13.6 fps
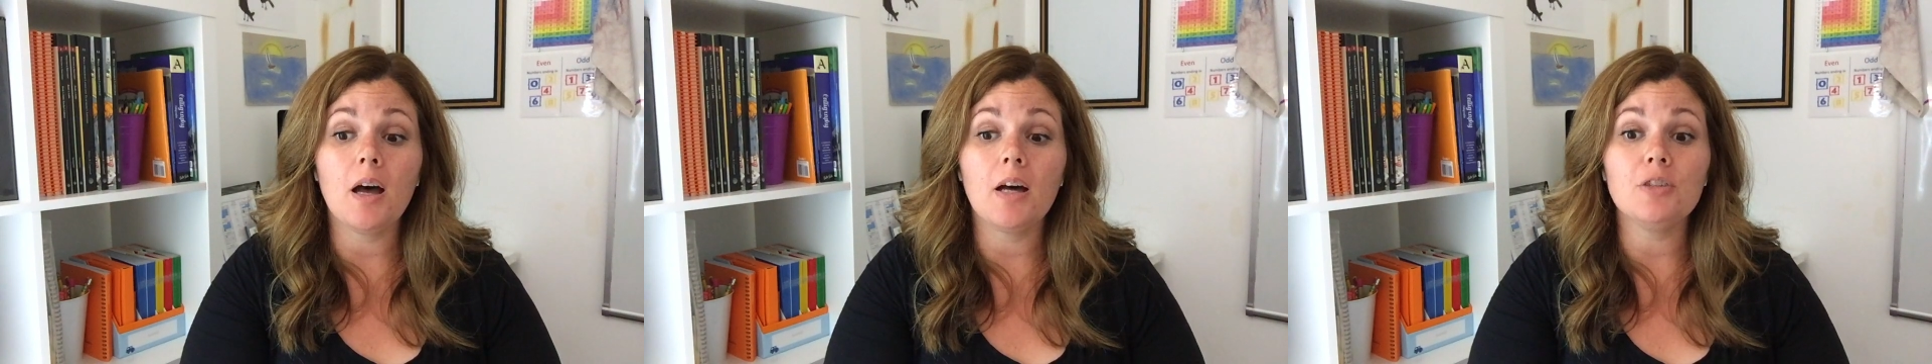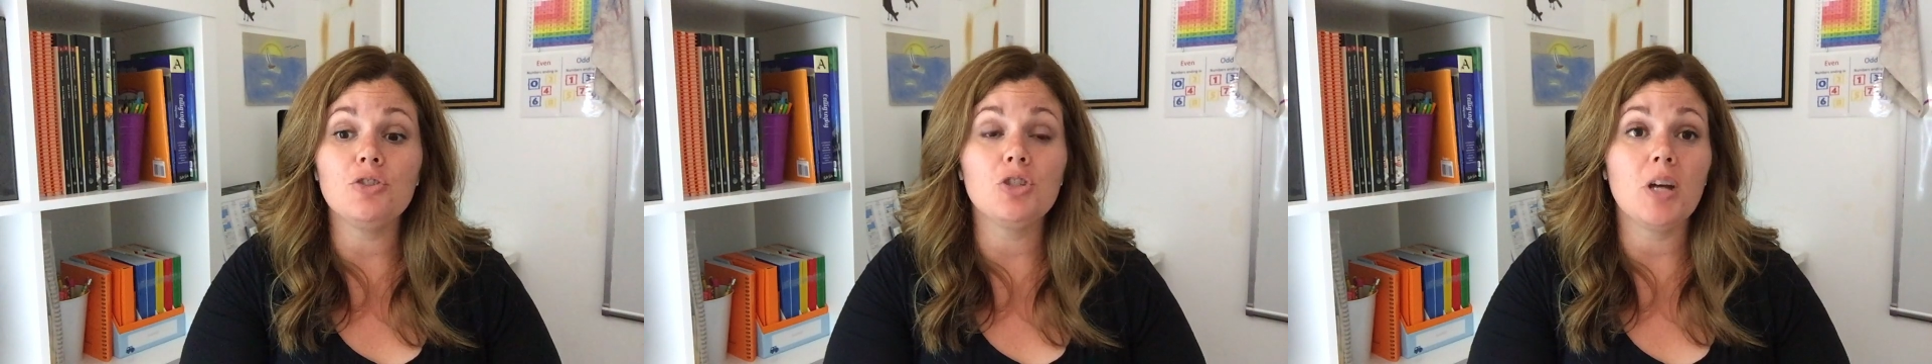
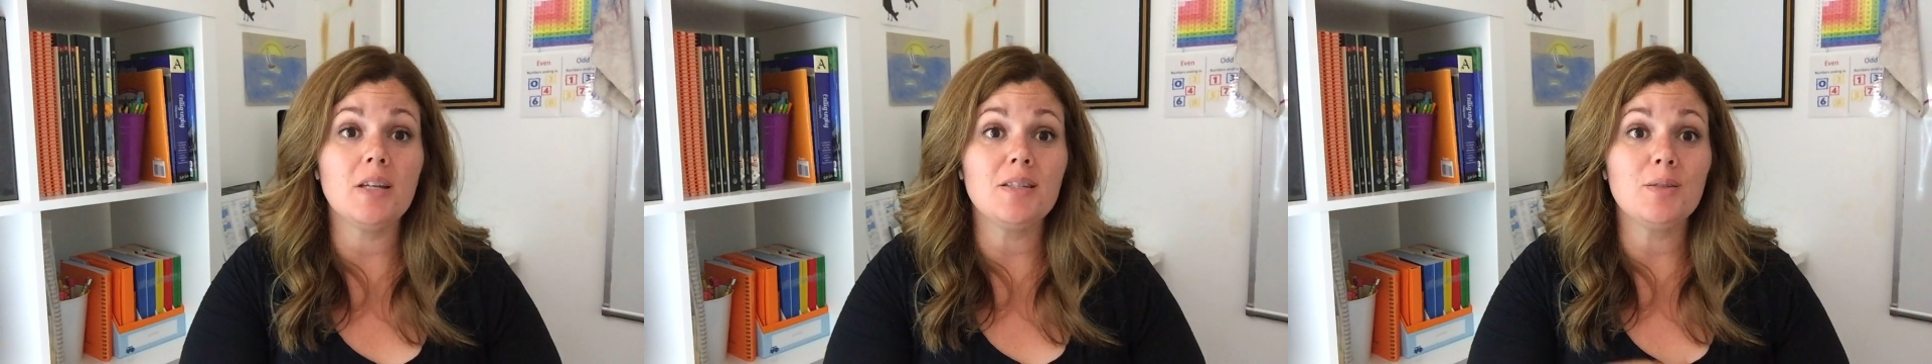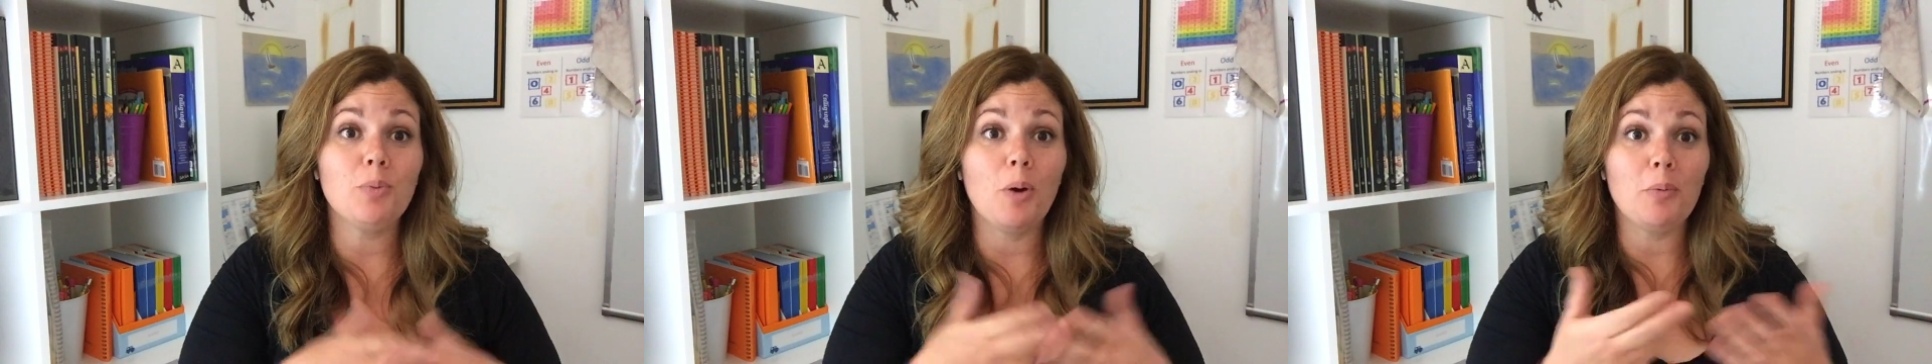
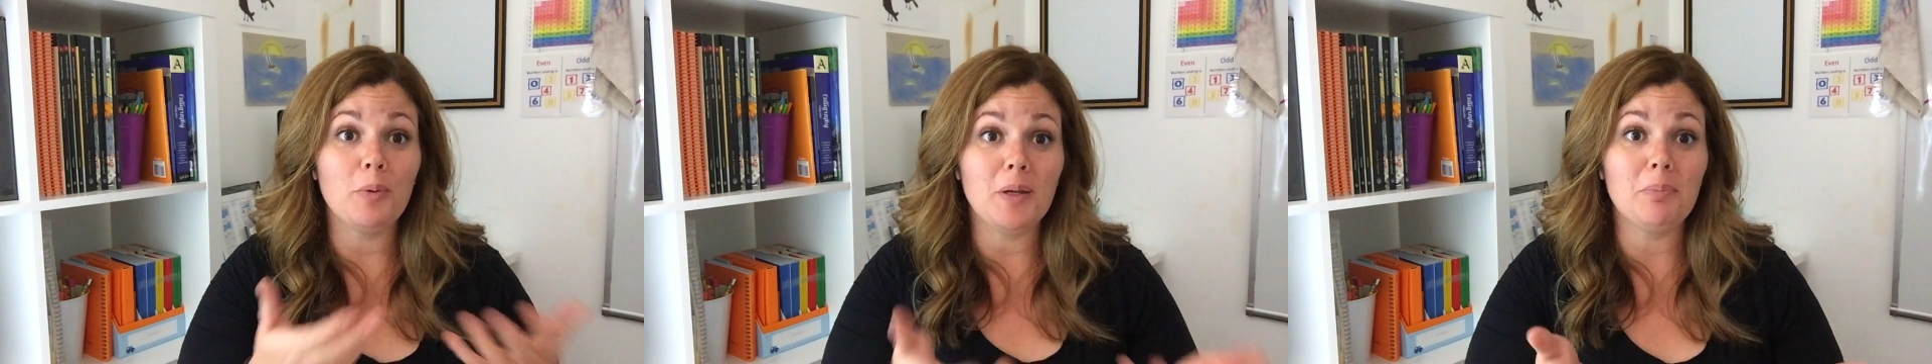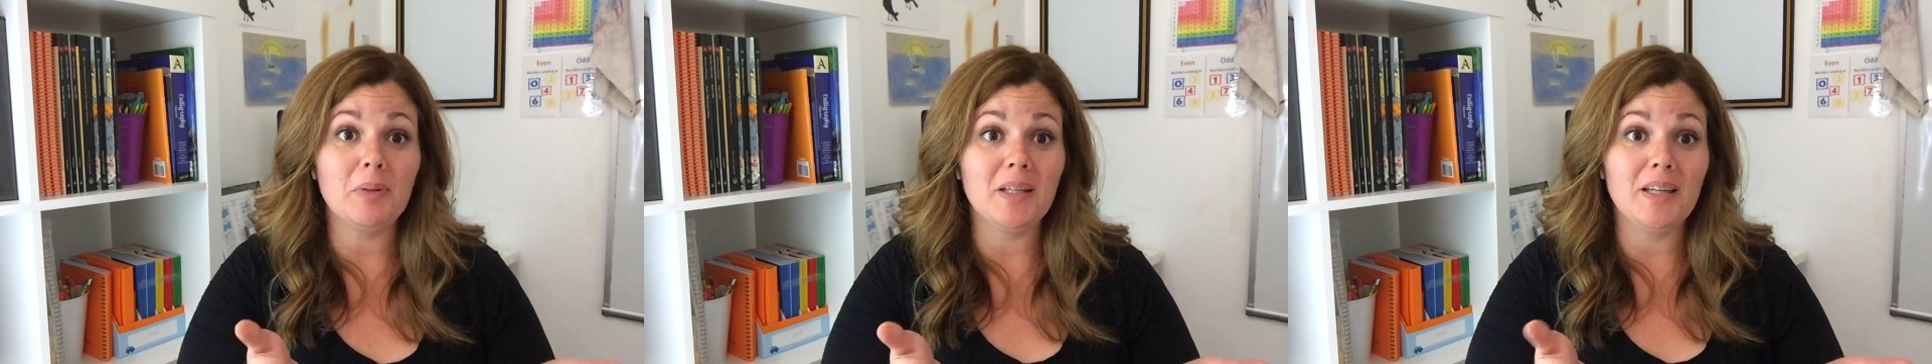adjust what we
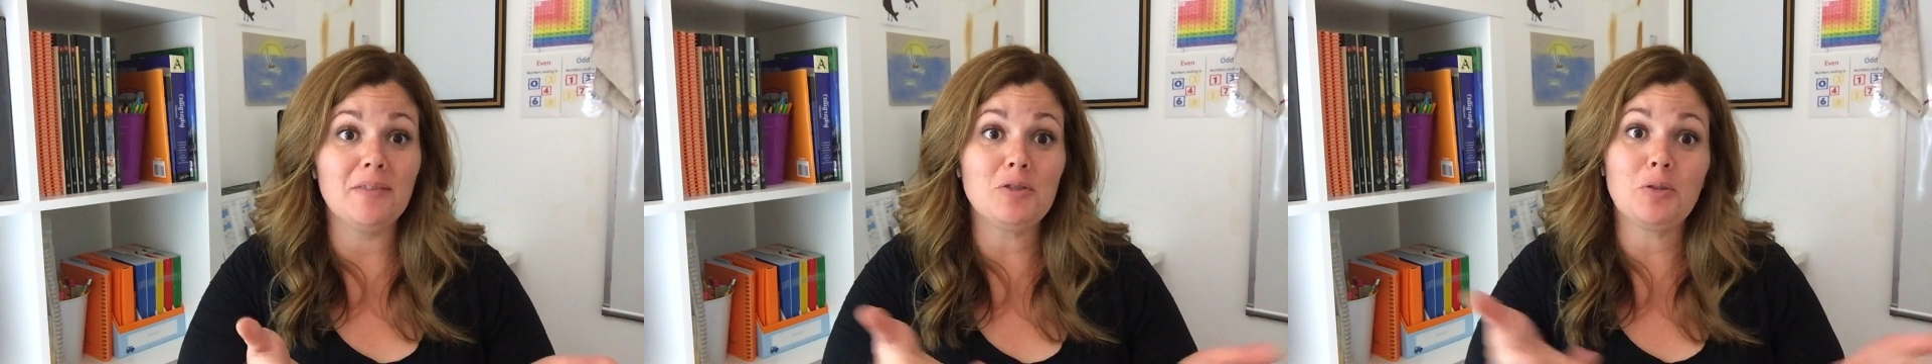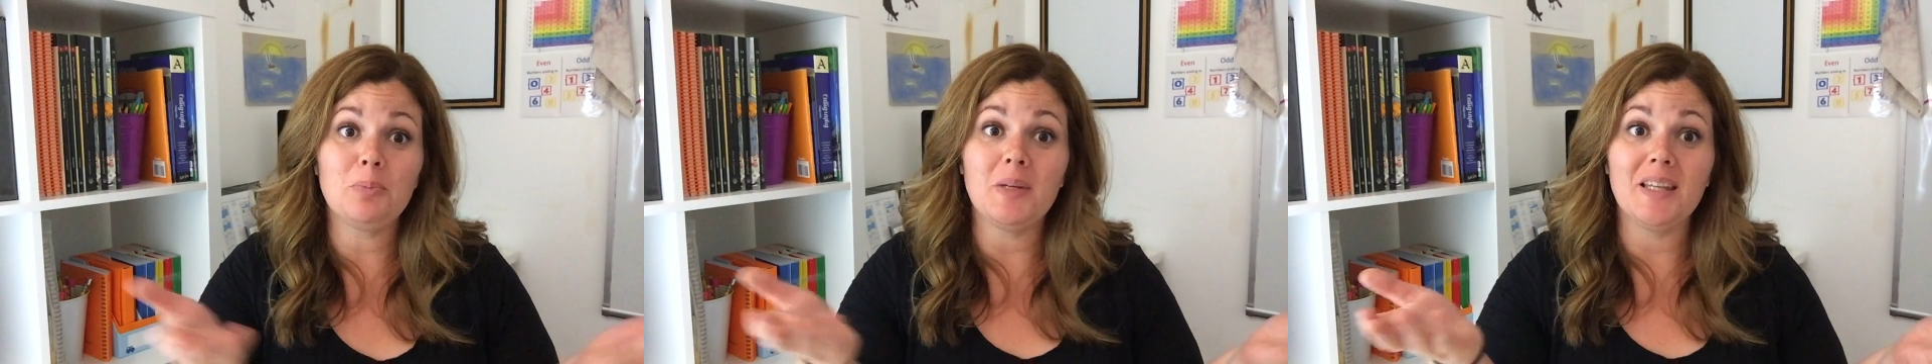believe
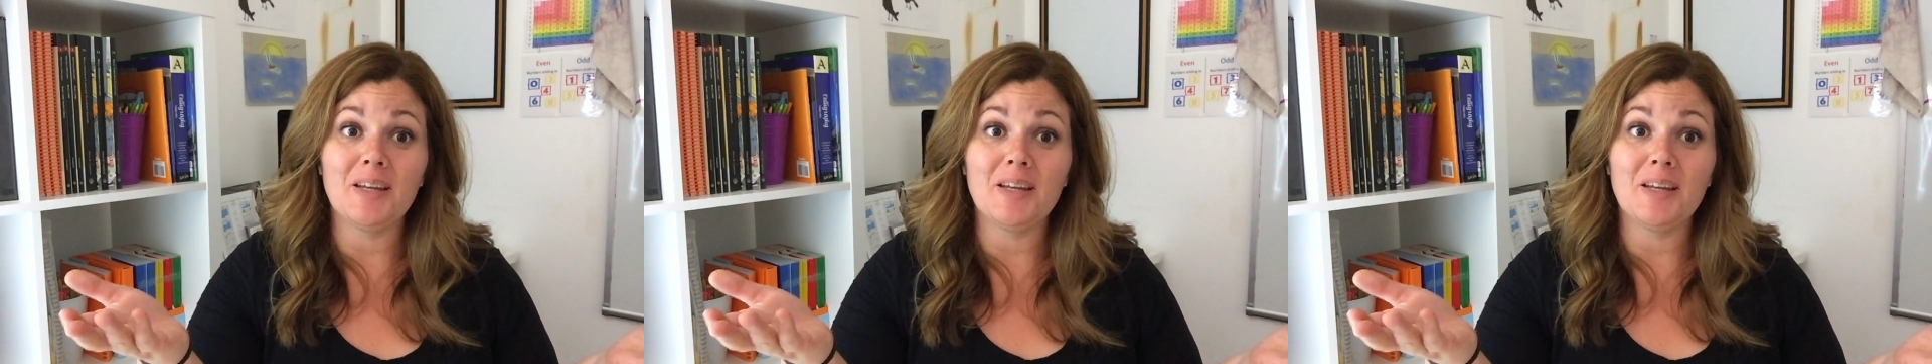should be